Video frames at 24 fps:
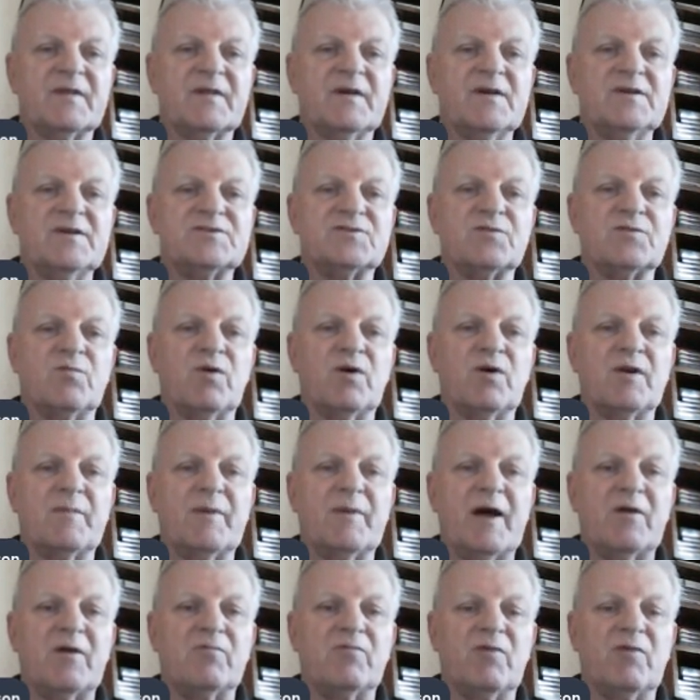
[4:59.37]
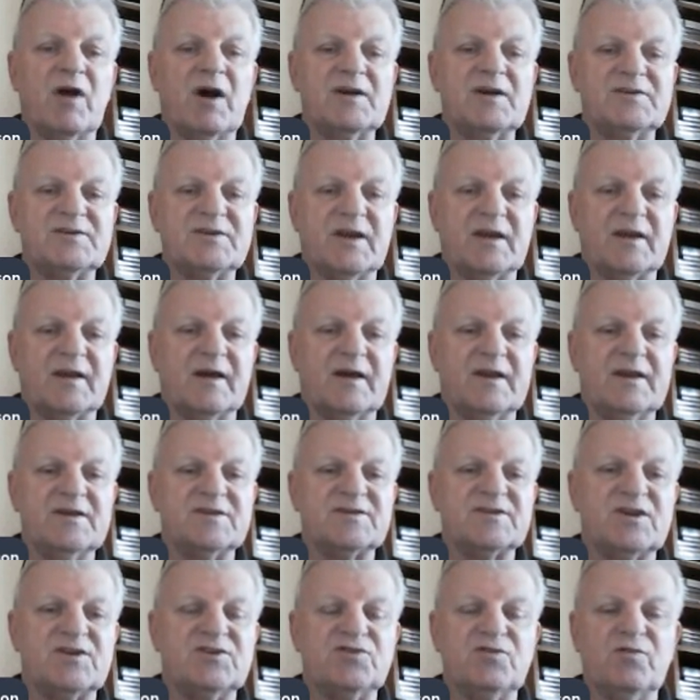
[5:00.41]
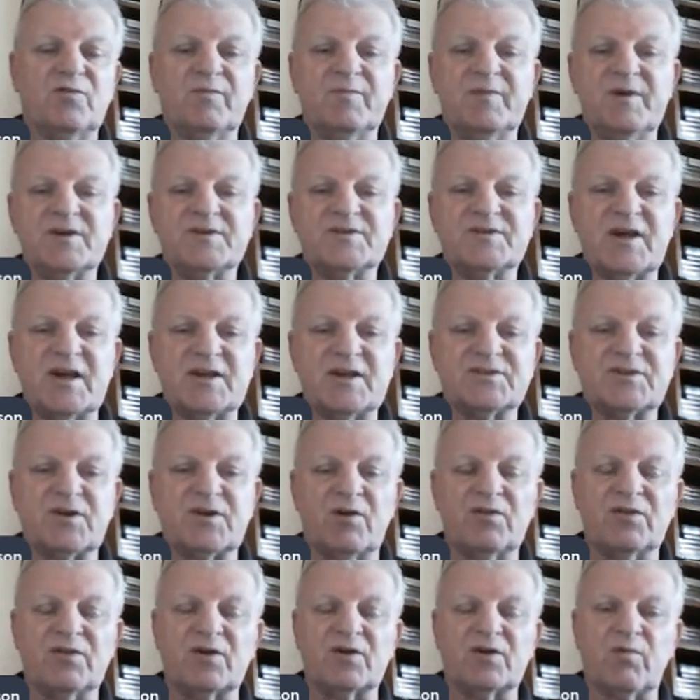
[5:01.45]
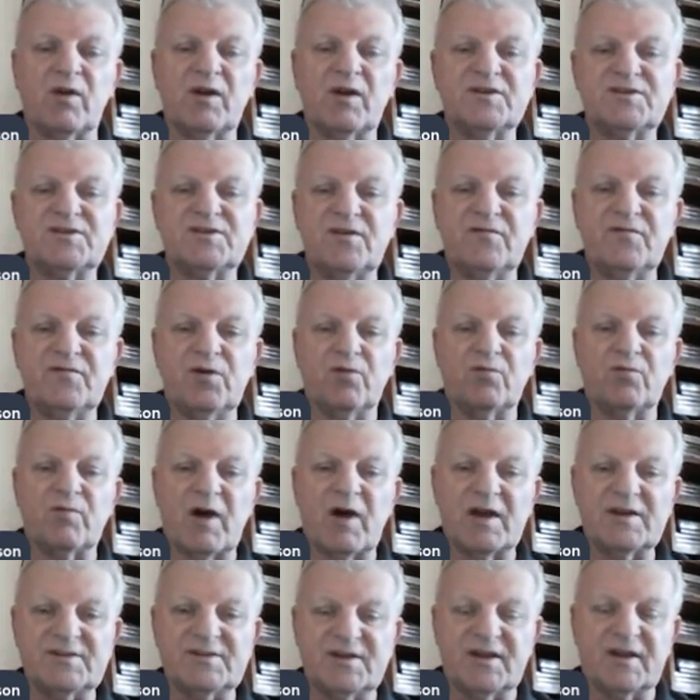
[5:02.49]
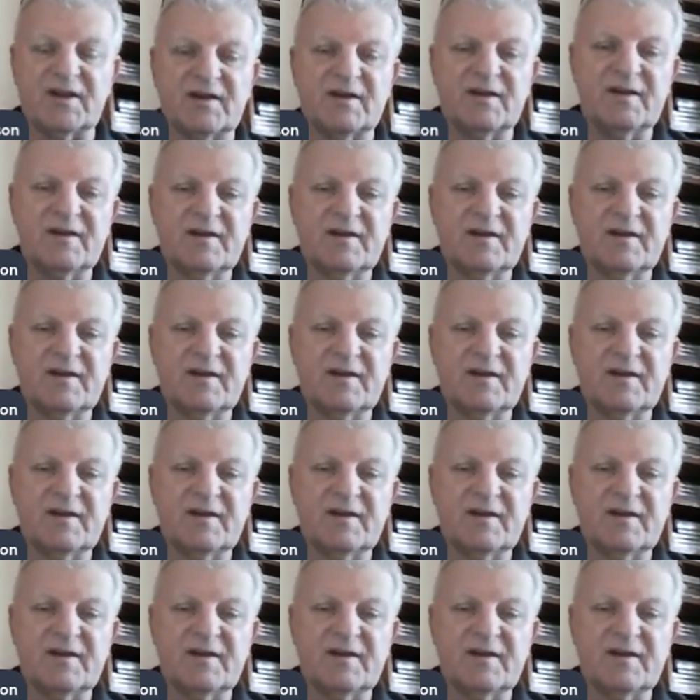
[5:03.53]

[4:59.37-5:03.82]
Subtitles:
is the one about writing. And it says you will be assessed on the quality of your writing